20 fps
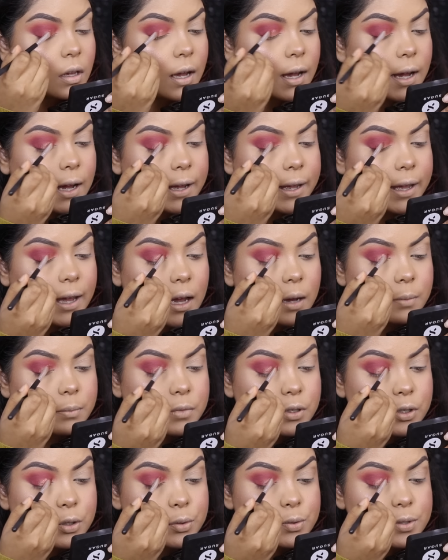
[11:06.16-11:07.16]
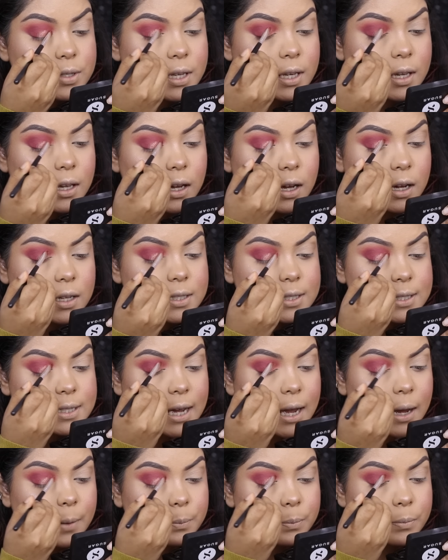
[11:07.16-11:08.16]
I am using a
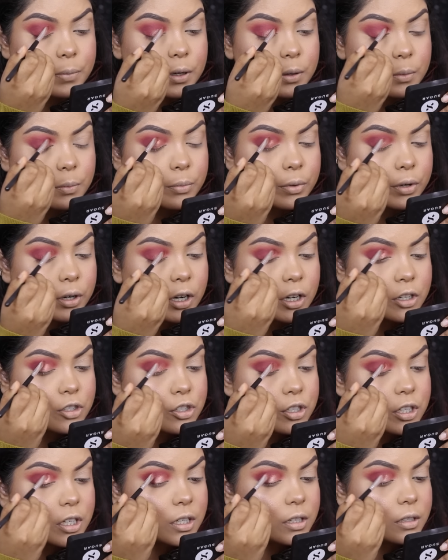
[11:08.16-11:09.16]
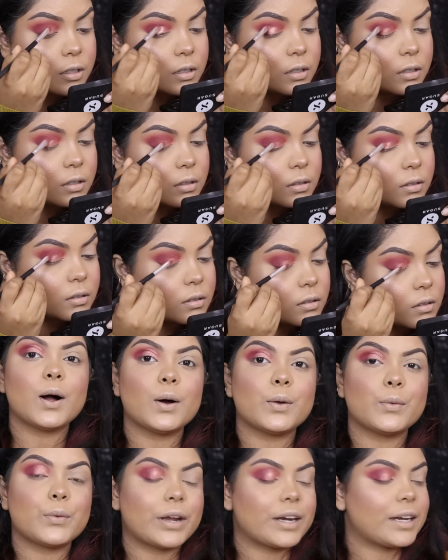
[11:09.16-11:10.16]
damp brush here.
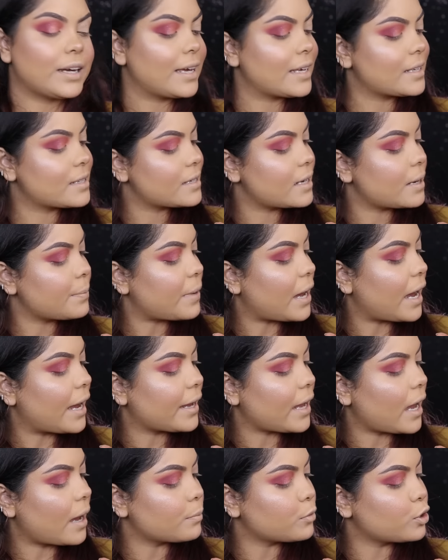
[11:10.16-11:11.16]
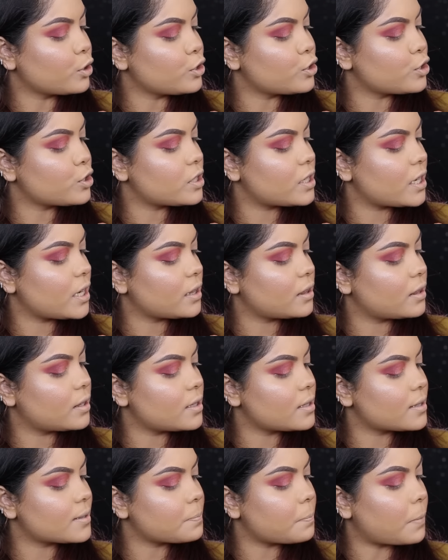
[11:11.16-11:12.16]
Alright, next up I am going to take
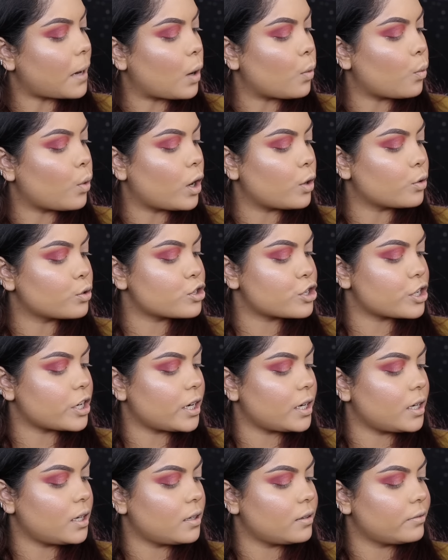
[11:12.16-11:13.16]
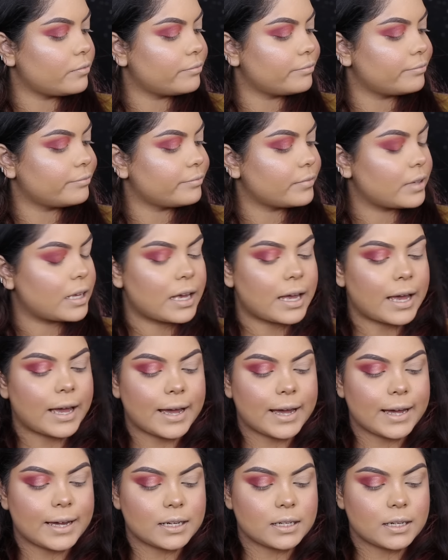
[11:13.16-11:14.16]
this Pow Wow shade,
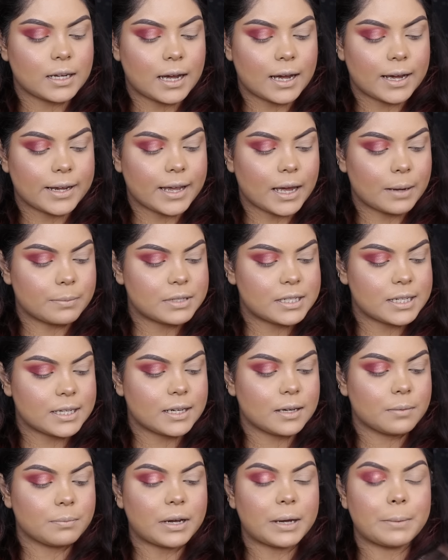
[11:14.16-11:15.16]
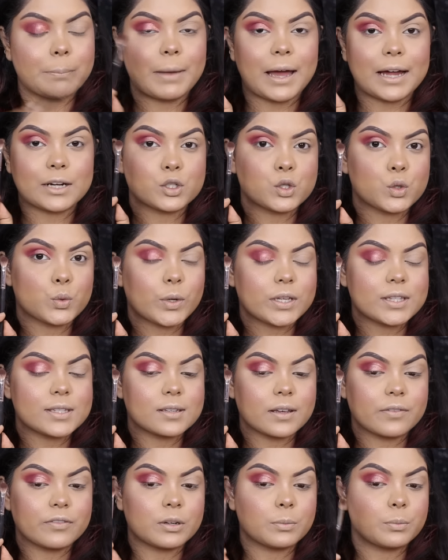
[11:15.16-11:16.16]
and I am taking my MAC
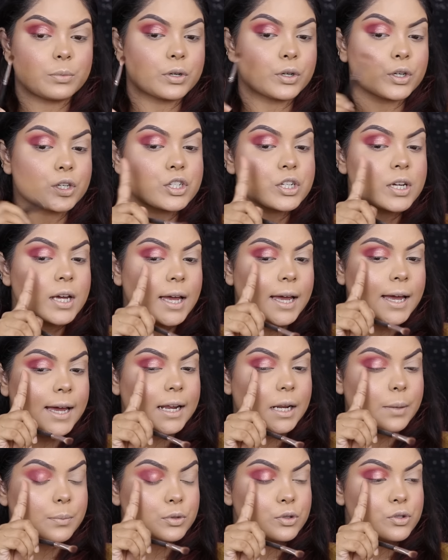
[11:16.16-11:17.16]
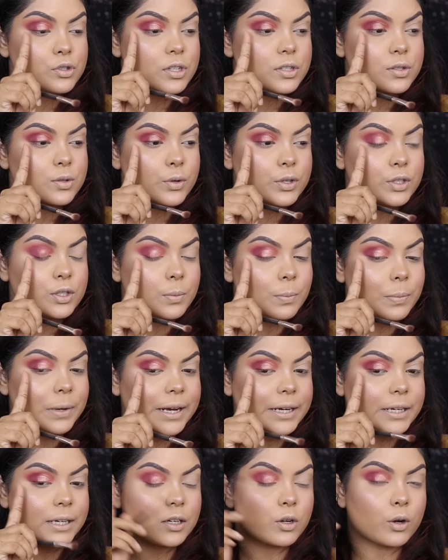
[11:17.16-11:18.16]
217 brush, and I'm just going to
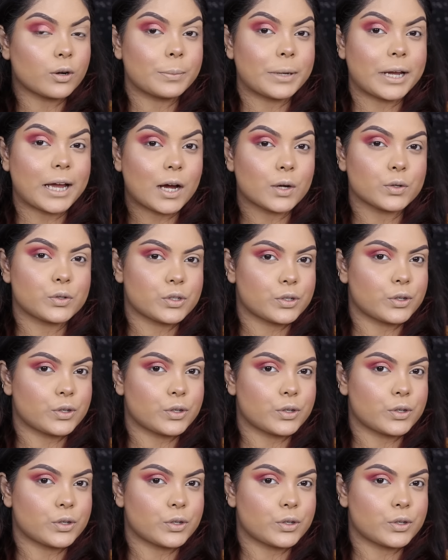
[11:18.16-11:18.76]
blend it on my outer